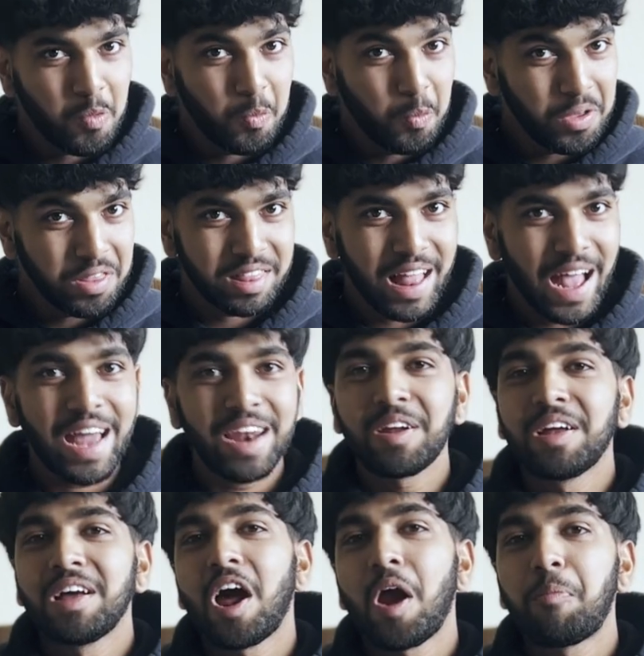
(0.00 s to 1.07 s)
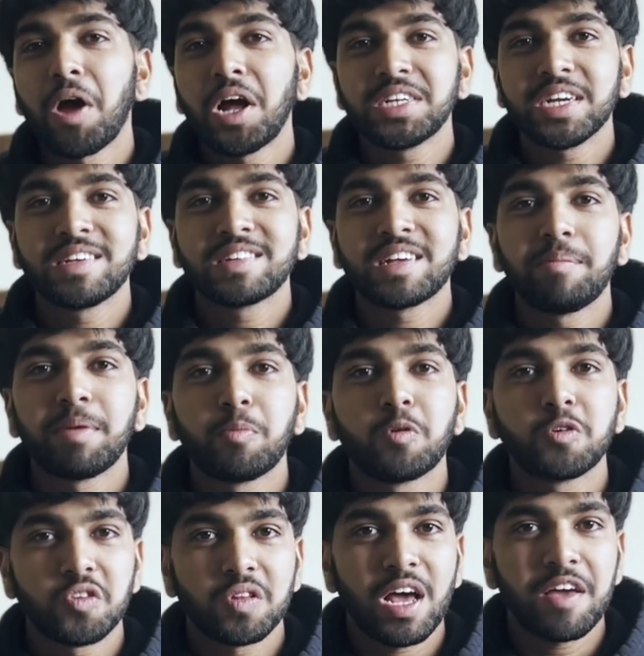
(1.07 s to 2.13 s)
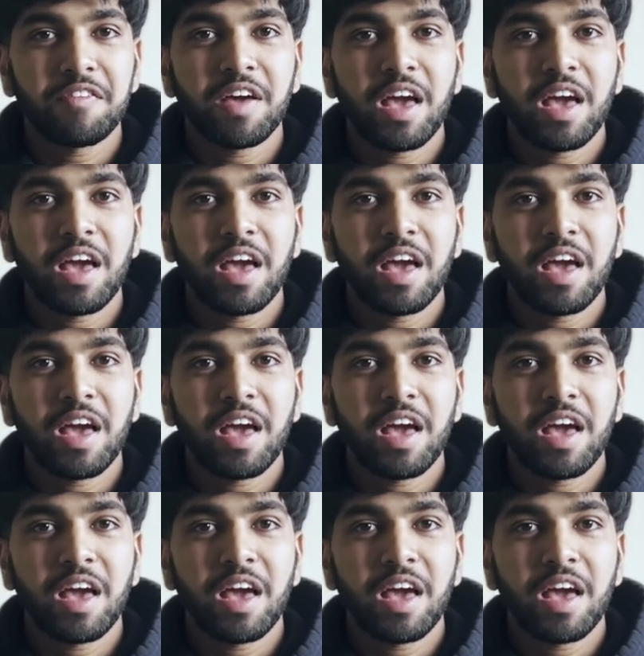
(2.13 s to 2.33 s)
With that, our project is coming more to life